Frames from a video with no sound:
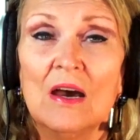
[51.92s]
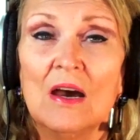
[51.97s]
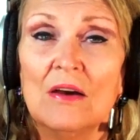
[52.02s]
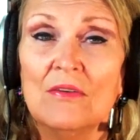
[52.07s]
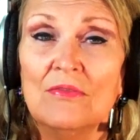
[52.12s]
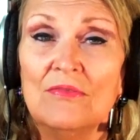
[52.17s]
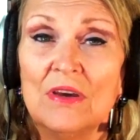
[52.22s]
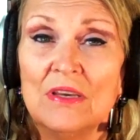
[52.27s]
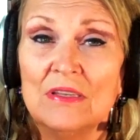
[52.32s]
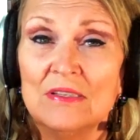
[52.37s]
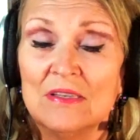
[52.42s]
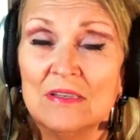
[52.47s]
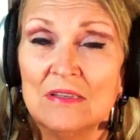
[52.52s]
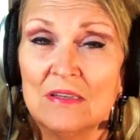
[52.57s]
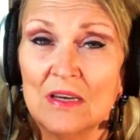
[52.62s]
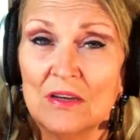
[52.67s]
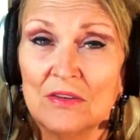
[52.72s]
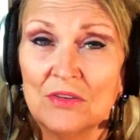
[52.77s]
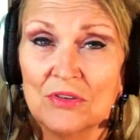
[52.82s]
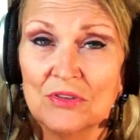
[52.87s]
facing
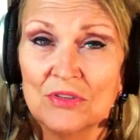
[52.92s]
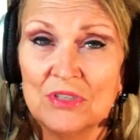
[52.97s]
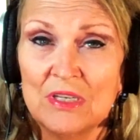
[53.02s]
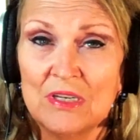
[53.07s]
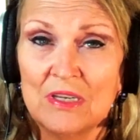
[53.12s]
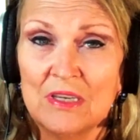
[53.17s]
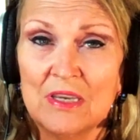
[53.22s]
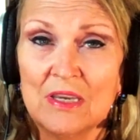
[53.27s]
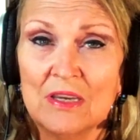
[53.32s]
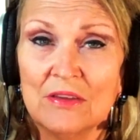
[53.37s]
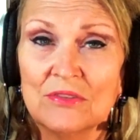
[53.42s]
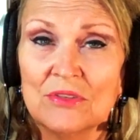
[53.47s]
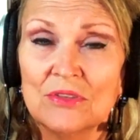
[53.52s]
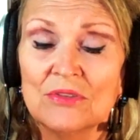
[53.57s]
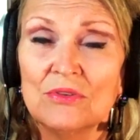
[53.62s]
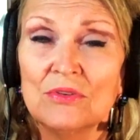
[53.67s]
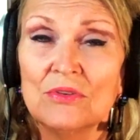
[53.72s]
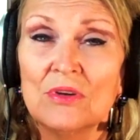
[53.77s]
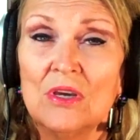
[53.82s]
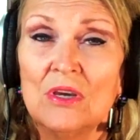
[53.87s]
down your city
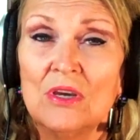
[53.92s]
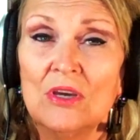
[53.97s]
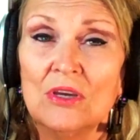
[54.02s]
council,